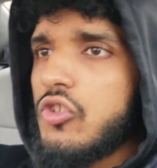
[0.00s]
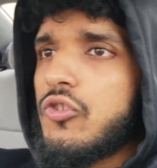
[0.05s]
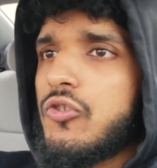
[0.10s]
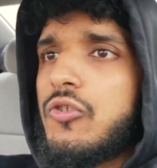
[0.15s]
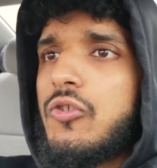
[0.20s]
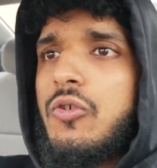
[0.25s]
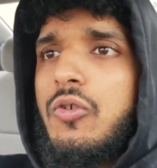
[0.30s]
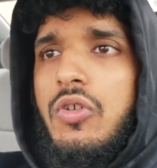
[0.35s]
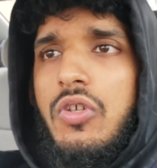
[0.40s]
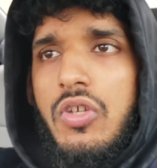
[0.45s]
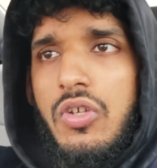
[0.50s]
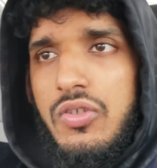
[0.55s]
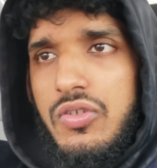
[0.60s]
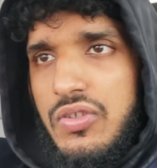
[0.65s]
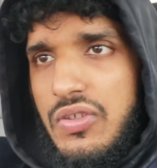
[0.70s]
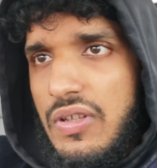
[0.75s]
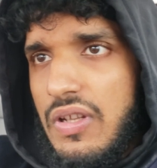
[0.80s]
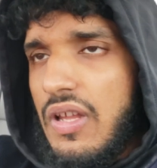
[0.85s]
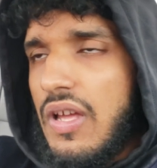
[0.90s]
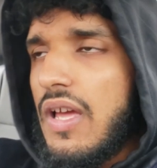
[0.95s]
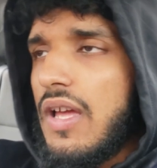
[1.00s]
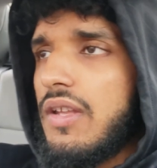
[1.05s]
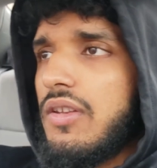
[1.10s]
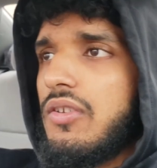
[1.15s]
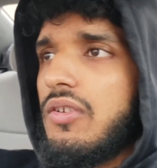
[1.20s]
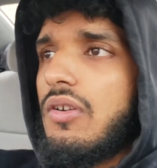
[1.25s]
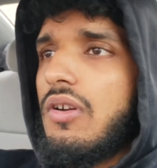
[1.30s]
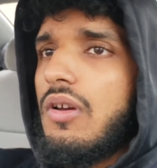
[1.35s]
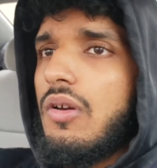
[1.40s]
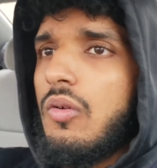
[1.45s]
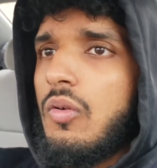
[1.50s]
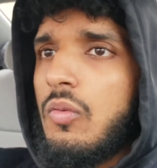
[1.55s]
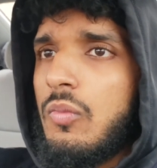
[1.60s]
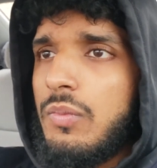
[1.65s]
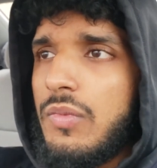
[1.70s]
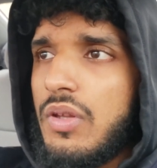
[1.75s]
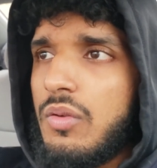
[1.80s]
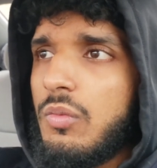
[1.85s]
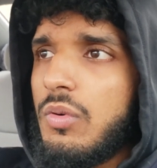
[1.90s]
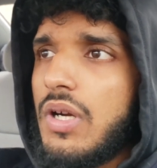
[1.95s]
doing your salah in your home,
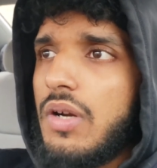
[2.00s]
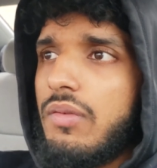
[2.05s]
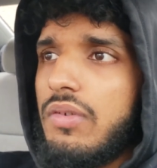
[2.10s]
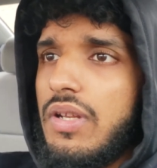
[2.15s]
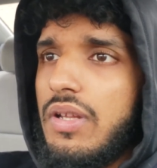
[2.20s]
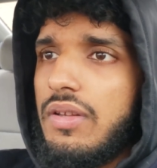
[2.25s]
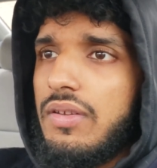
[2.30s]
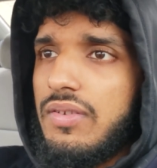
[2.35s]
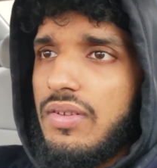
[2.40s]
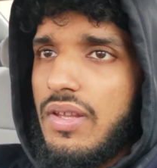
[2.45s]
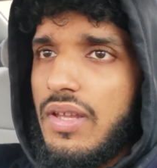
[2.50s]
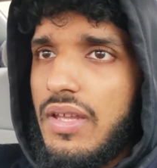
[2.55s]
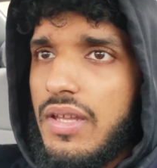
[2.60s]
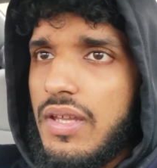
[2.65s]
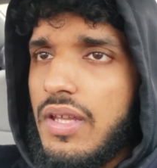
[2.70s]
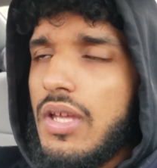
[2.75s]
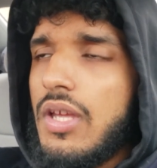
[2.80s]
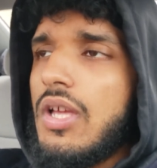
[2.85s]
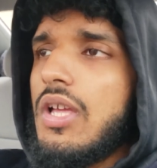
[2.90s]
then whatever they say.